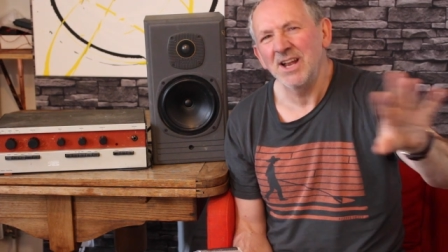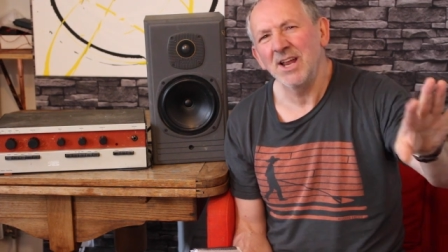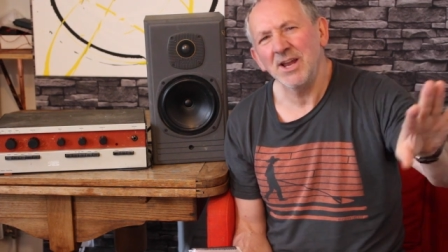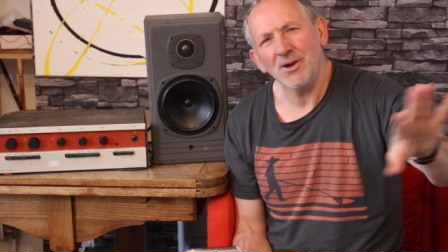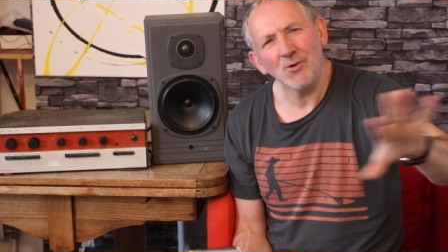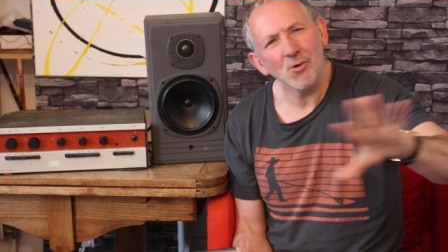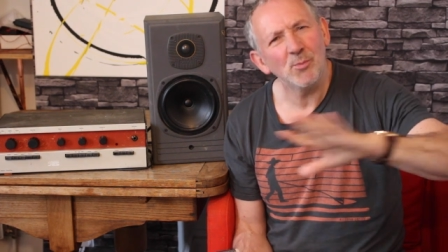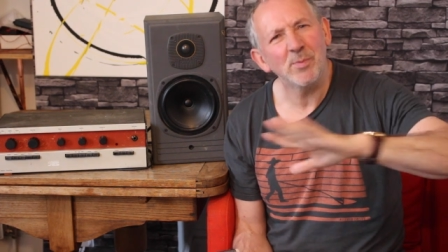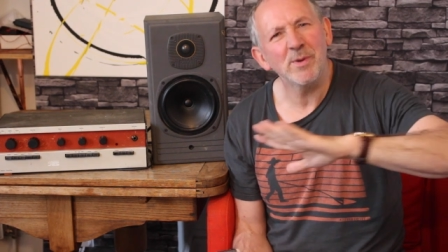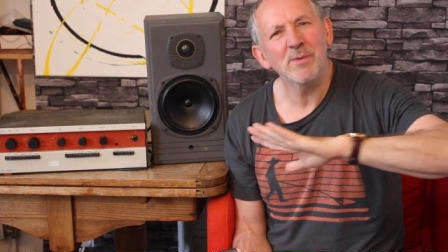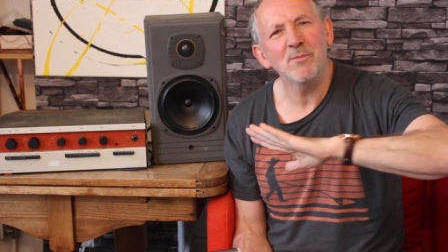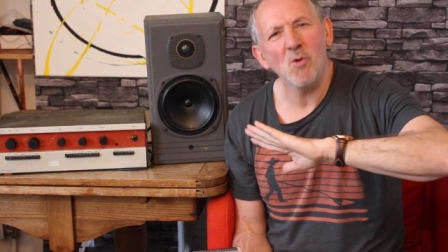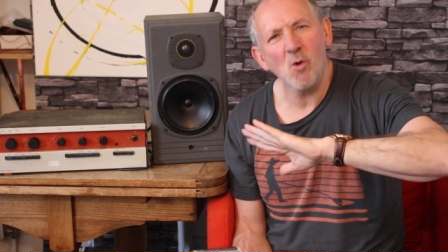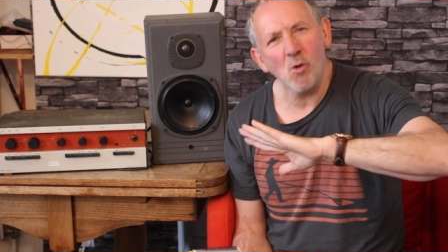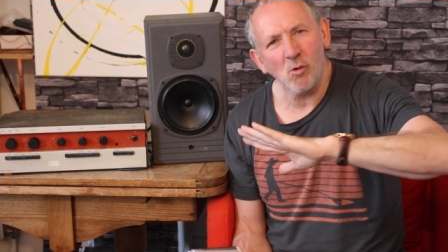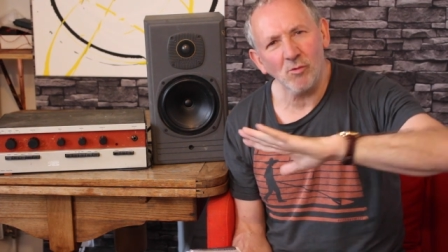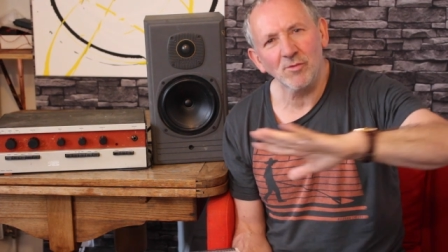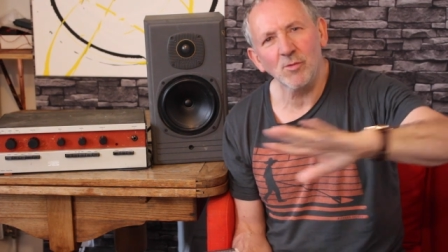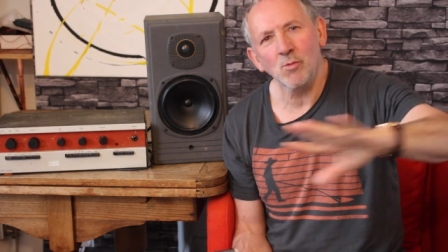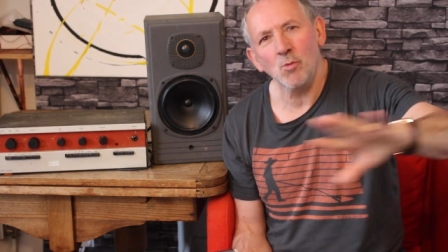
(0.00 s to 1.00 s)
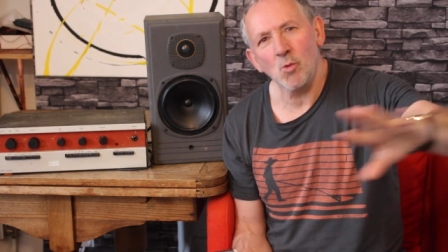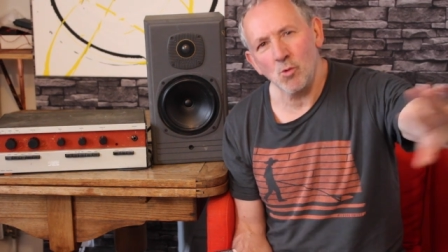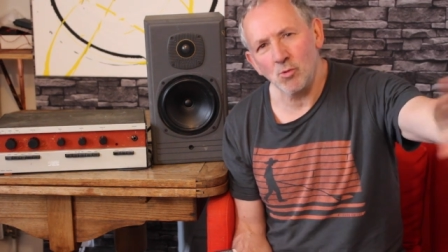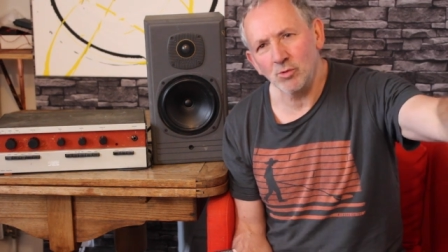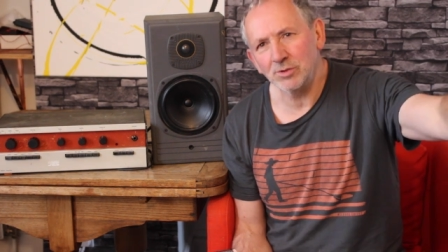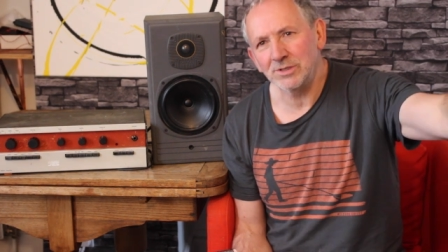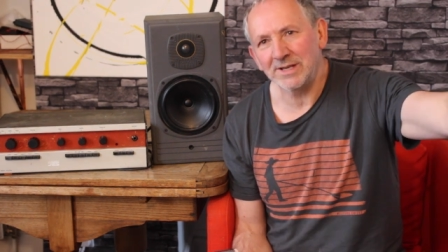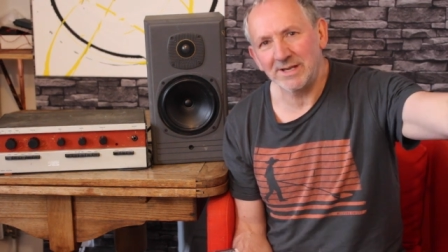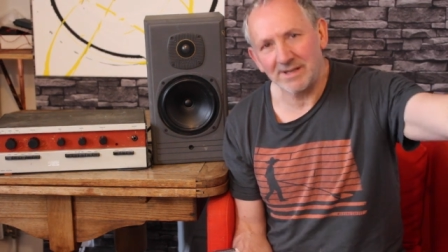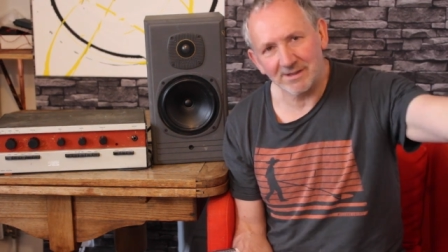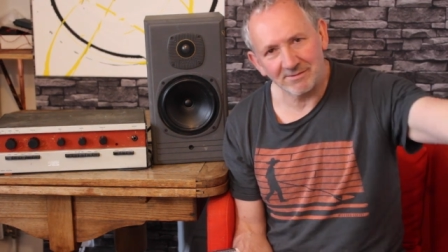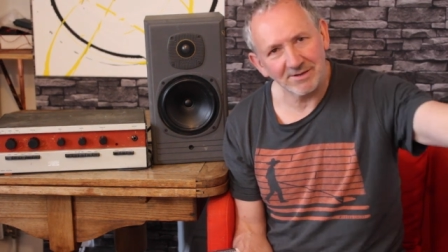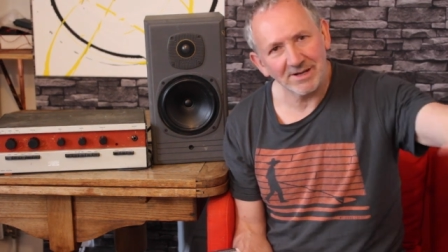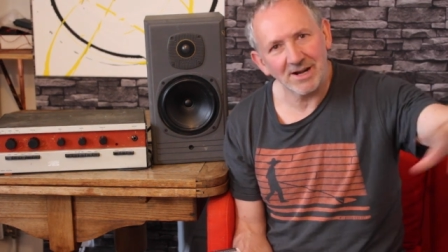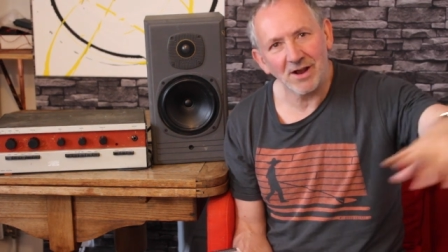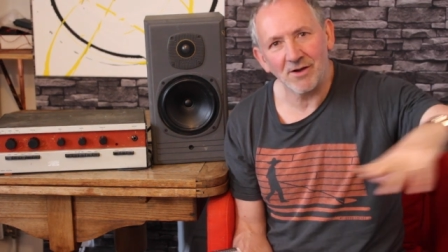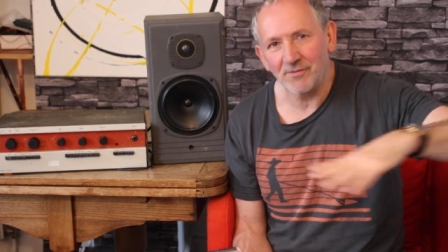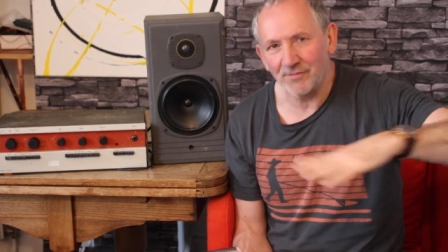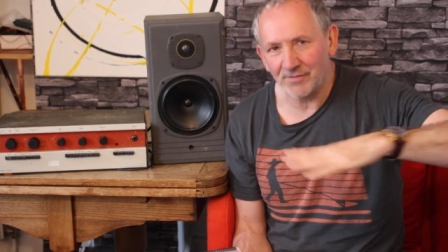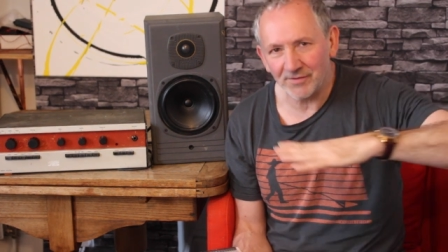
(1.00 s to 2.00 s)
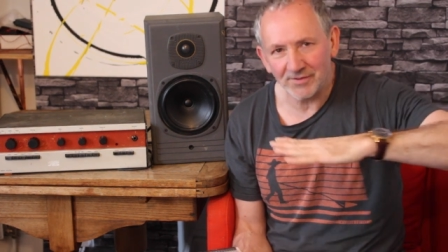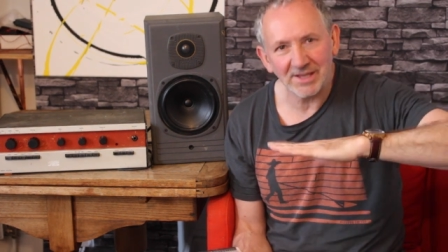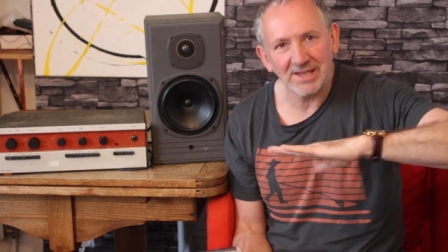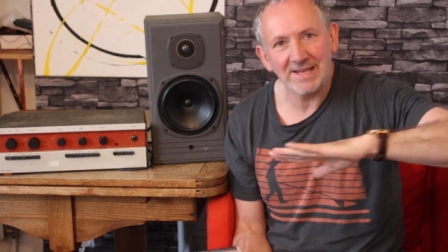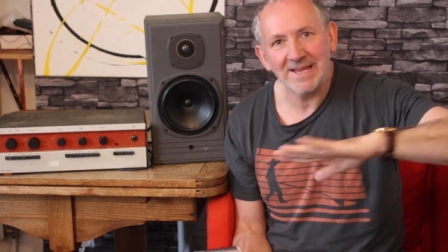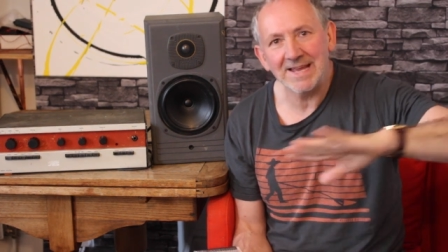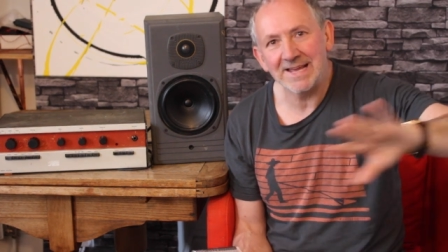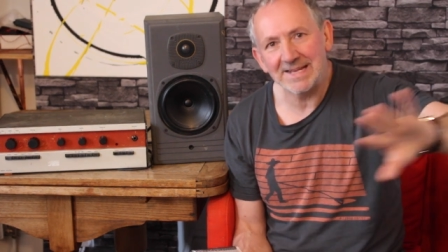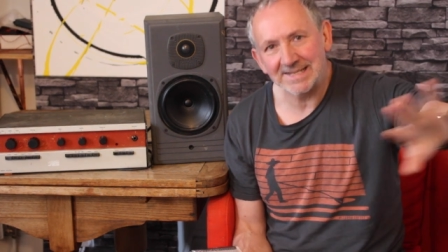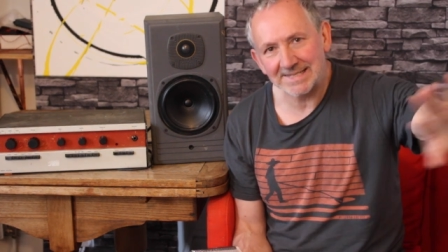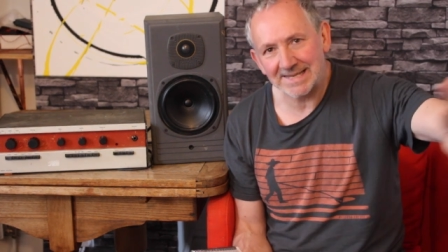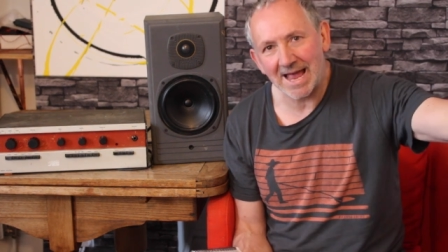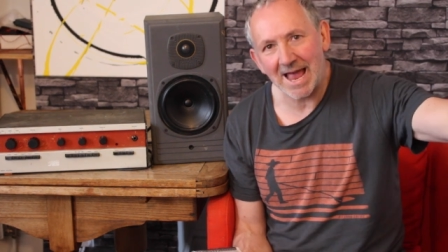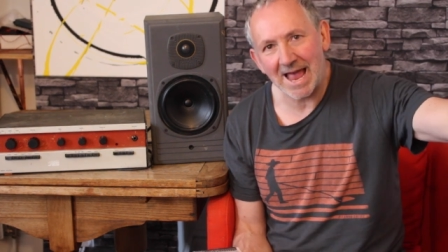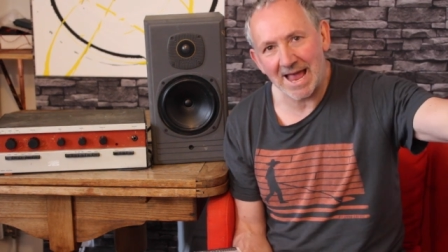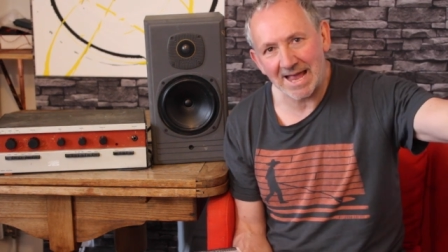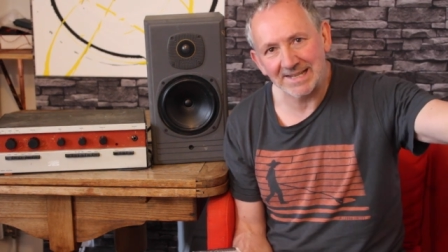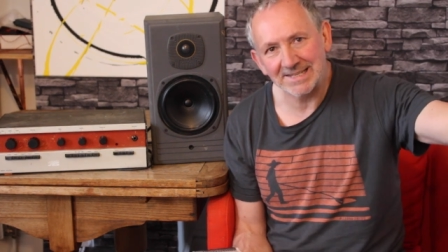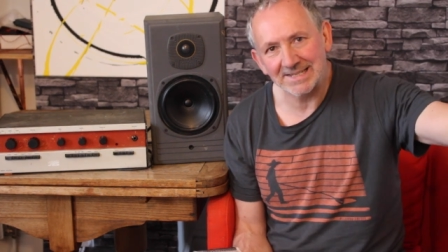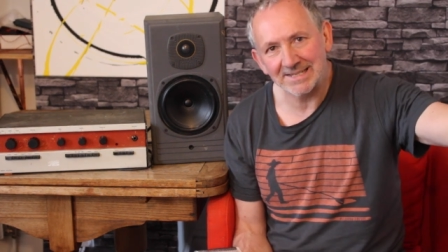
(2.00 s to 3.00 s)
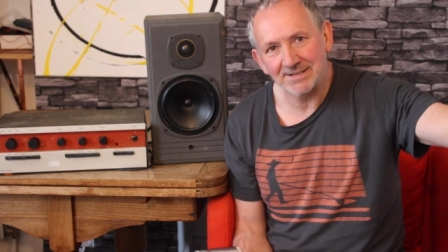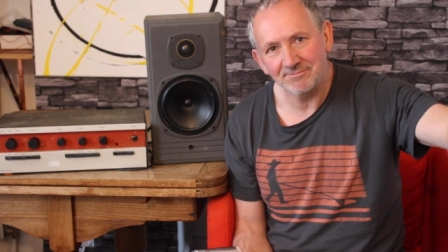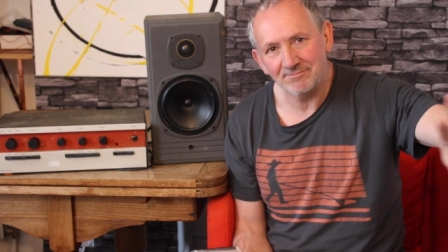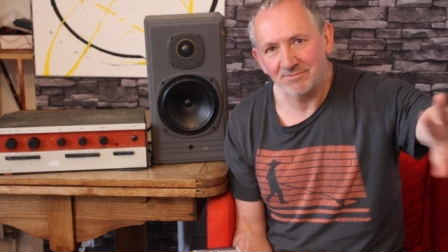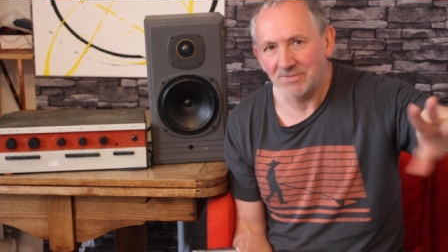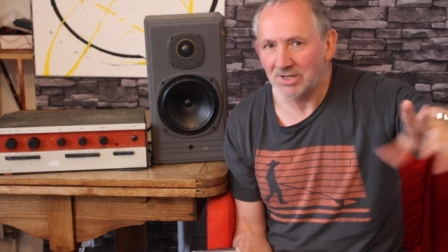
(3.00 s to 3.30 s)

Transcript: it will be more rewarding. You know for the years ahead.